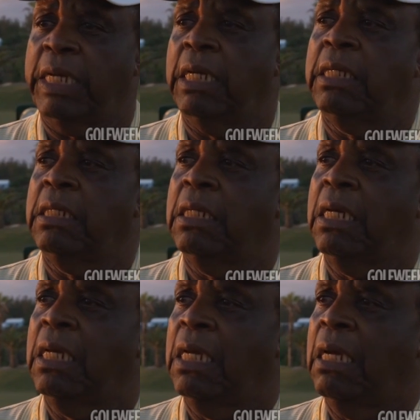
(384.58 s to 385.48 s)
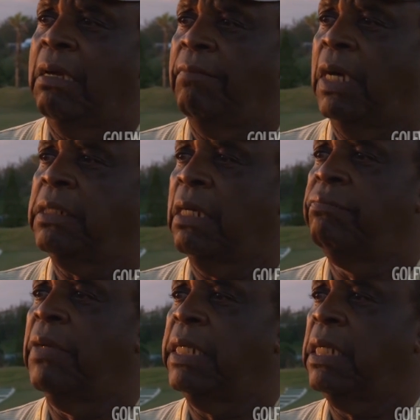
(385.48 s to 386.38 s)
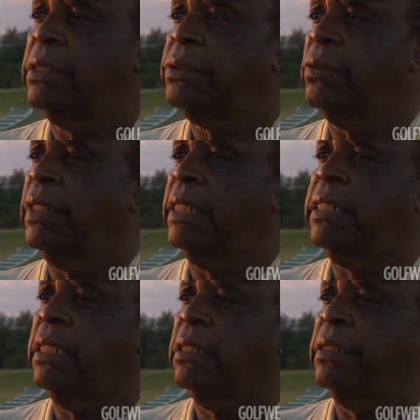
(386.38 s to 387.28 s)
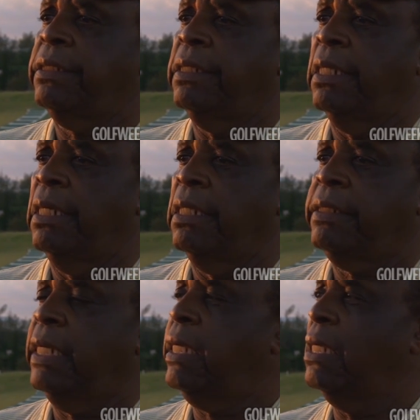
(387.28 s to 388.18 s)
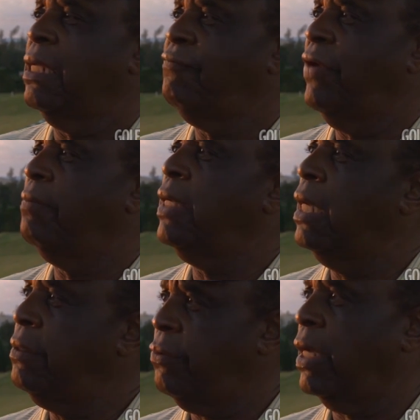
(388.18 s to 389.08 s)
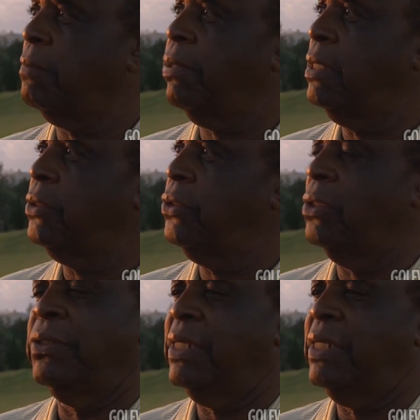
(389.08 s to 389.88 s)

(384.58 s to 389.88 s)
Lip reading: win enough money so that they could take care of their family and try to play the tour.